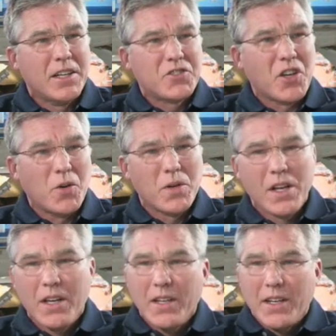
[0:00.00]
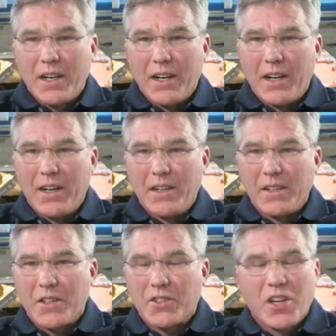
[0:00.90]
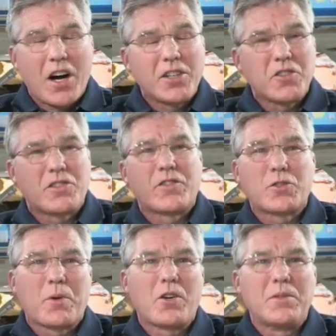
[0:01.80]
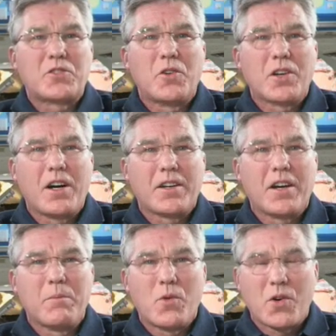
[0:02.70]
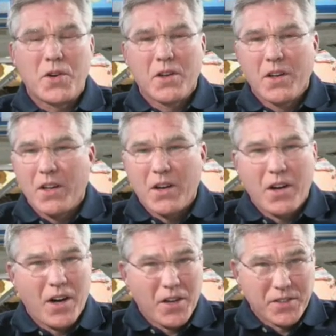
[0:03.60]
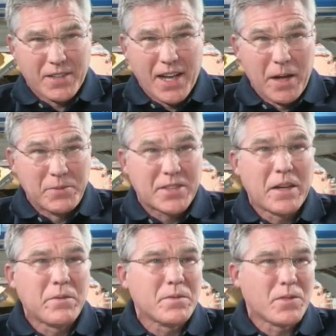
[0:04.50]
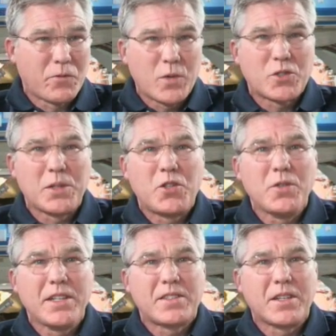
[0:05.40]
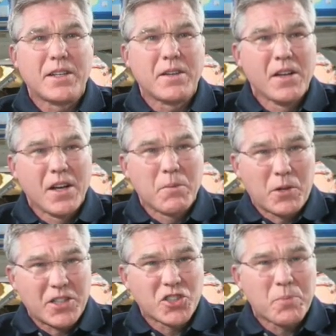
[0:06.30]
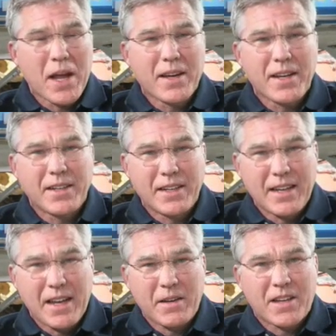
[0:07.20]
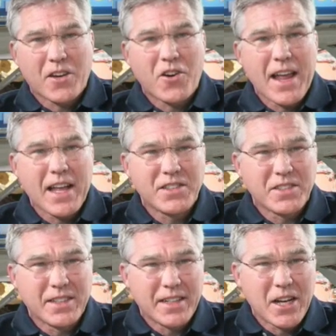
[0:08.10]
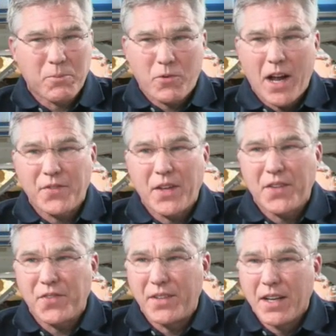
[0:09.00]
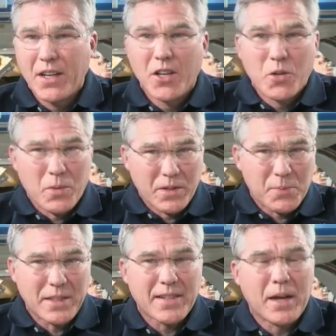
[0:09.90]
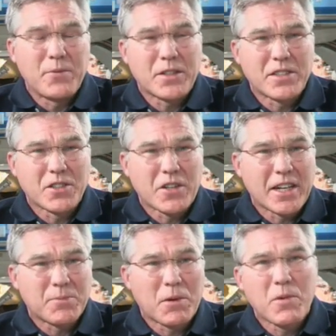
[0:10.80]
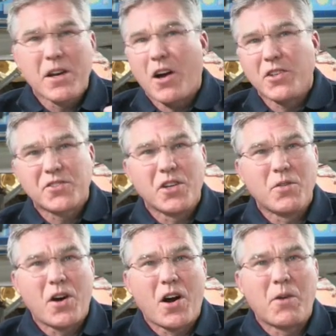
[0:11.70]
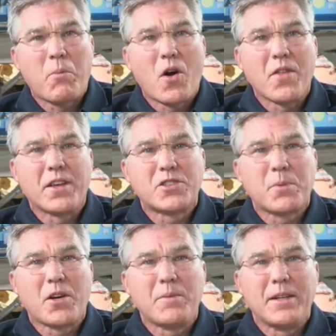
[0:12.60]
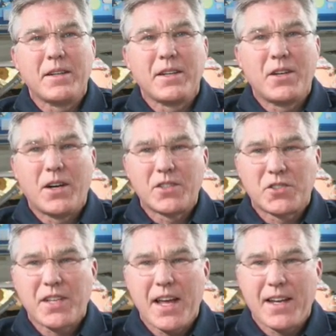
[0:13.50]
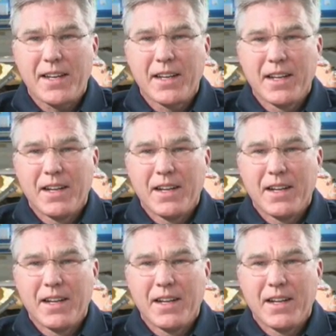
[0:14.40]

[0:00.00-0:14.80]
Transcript: So uh, there's hundreds of experiments going on on board all the time, some of which we do need to participate in and, and get our hands in and help process. And we spend time fixing the racks, but we also are part of the experiment, you know, understanding